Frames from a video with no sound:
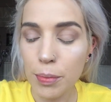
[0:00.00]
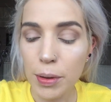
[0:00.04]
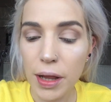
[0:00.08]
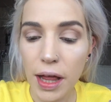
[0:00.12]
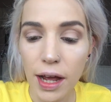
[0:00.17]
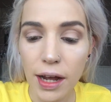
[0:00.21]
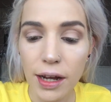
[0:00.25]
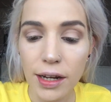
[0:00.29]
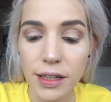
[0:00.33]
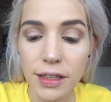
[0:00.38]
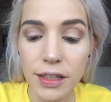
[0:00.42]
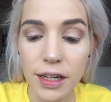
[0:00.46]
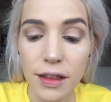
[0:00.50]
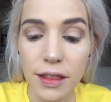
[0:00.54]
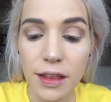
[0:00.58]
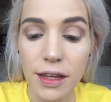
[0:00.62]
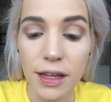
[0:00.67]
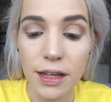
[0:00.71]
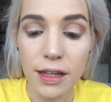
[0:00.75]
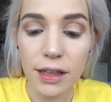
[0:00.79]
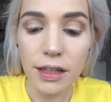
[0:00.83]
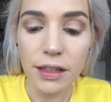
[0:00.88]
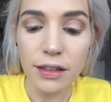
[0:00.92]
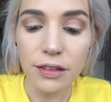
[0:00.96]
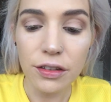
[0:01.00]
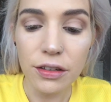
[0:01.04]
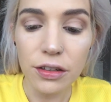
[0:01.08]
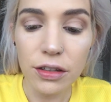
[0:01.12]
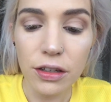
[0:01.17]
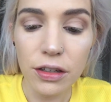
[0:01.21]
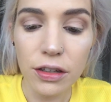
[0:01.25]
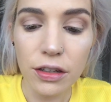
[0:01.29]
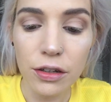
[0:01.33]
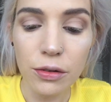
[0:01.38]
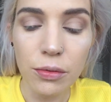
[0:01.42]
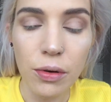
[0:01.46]
applied the glitter
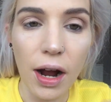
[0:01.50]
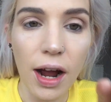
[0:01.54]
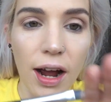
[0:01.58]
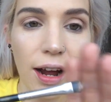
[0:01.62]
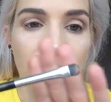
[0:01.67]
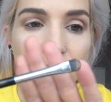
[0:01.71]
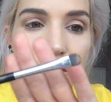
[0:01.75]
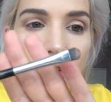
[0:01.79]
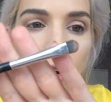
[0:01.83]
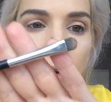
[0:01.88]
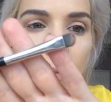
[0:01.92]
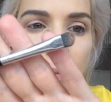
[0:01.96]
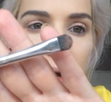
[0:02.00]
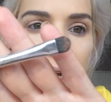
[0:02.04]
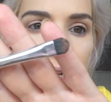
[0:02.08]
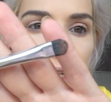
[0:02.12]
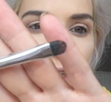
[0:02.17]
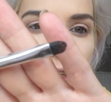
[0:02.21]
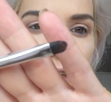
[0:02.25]
glue. I've got my